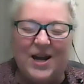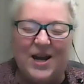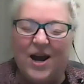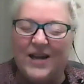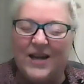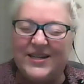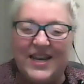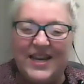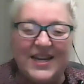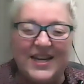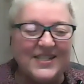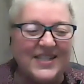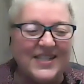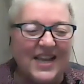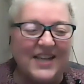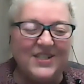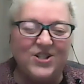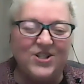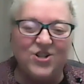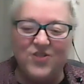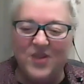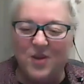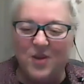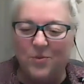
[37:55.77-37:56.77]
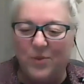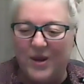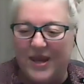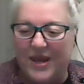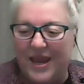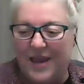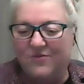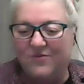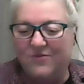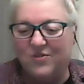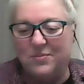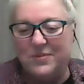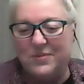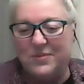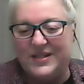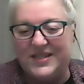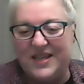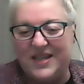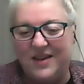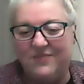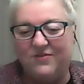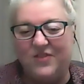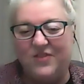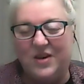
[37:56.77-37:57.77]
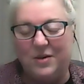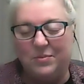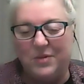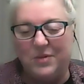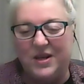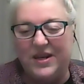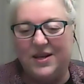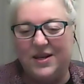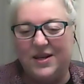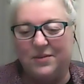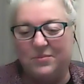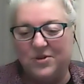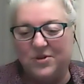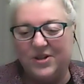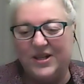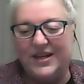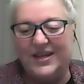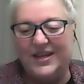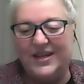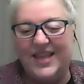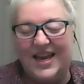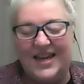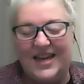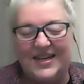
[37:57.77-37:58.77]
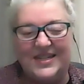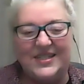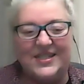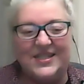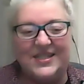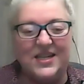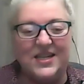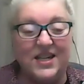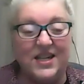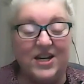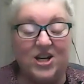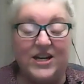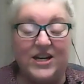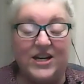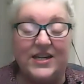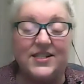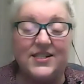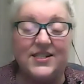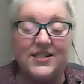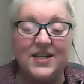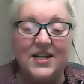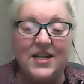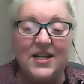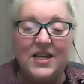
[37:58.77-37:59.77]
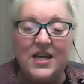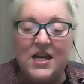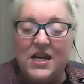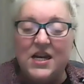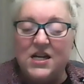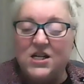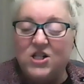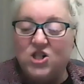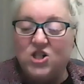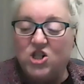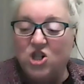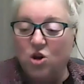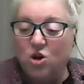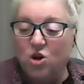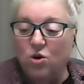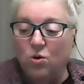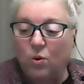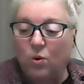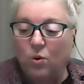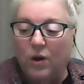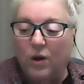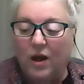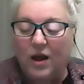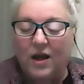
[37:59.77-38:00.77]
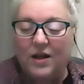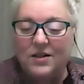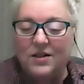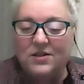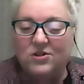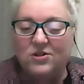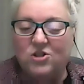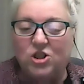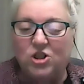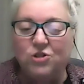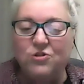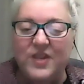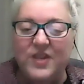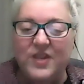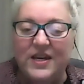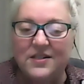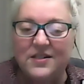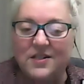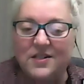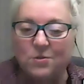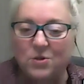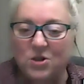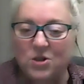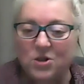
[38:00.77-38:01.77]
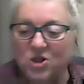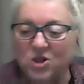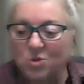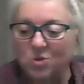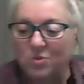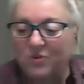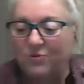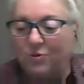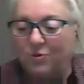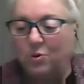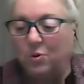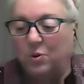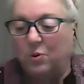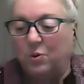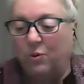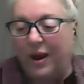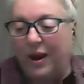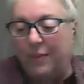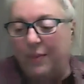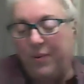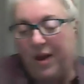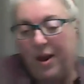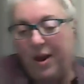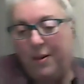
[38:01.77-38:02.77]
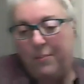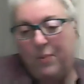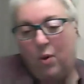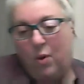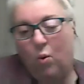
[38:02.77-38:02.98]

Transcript: Yes, I do think we came from the same family, Kimberly. That is hilarious. So, uh, two things I want to do before we wrap up.